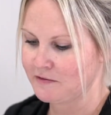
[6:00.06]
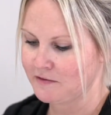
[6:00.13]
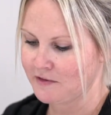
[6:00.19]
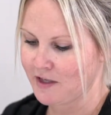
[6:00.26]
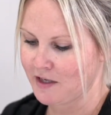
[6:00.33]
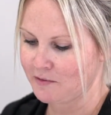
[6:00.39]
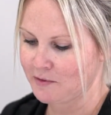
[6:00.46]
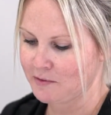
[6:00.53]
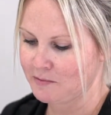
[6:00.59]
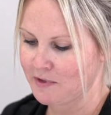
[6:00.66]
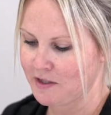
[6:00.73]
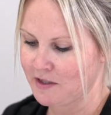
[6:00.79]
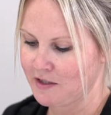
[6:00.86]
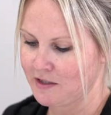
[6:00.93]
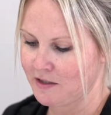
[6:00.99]
That would
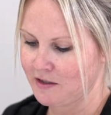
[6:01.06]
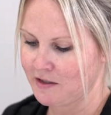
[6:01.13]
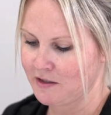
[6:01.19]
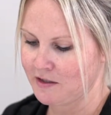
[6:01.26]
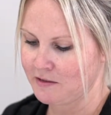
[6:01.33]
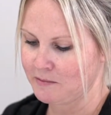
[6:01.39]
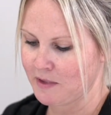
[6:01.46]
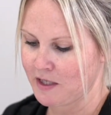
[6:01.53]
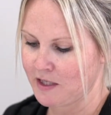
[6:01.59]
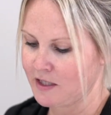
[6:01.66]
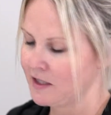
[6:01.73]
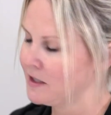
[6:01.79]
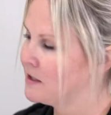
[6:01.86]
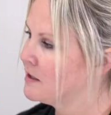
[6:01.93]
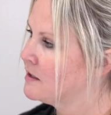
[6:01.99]
be because it
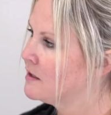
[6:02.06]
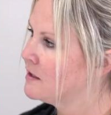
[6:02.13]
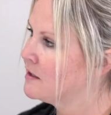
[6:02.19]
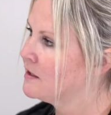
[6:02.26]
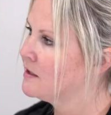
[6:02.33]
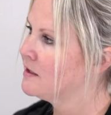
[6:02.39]
involves food,